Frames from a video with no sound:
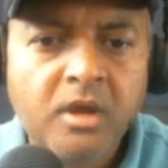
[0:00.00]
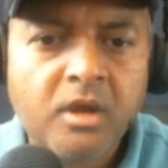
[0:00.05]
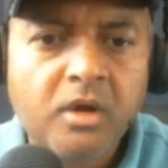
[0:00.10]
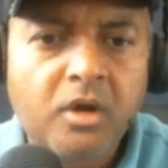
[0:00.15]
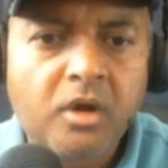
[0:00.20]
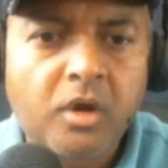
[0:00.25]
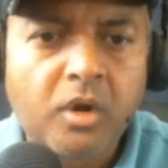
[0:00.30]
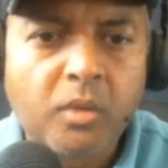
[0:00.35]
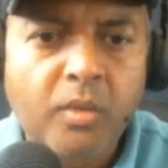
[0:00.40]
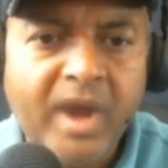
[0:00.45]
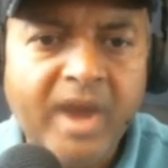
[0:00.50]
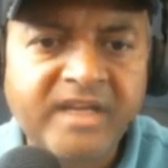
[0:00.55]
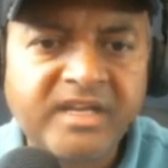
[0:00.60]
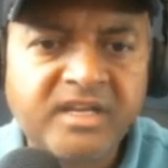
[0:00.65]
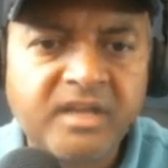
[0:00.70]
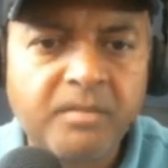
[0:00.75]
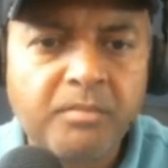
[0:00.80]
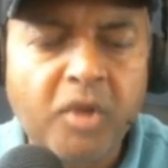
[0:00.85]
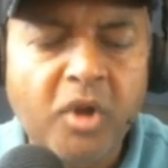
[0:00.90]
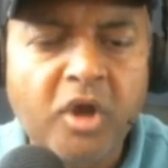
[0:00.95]
or
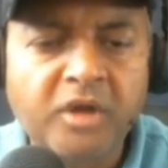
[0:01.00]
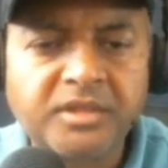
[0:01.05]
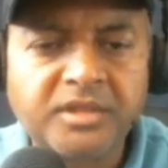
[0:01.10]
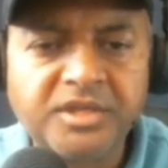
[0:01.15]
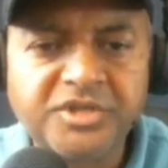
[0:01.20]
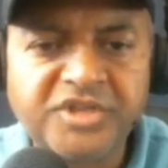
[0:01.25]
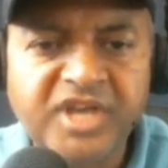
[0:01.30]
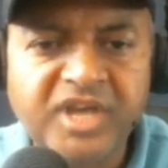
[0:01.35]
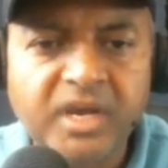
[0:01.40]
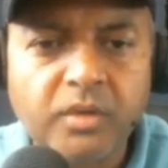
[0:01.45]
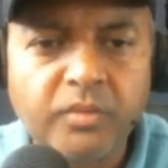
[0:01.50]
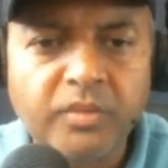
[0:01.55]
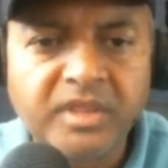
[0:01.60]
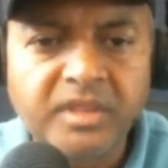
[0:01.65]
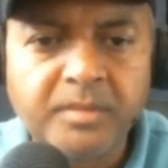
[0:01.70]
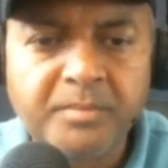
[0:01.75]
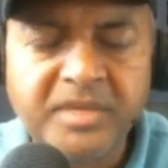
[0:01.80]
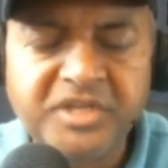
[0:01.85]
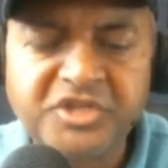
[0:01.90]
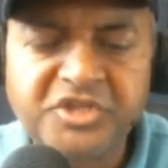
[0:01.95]
white can block the check with
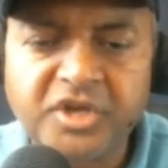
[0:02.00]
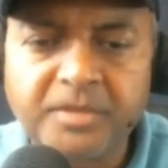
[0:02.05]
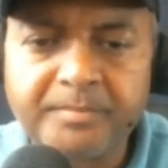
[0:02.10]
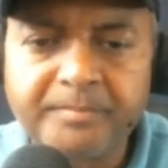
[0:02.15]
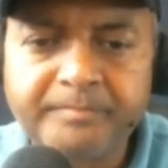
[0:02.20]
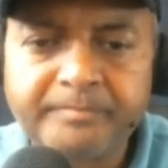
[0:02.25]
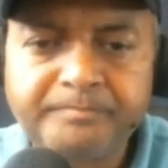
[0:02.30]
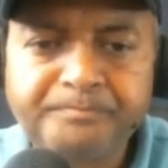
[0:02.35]
the bishop.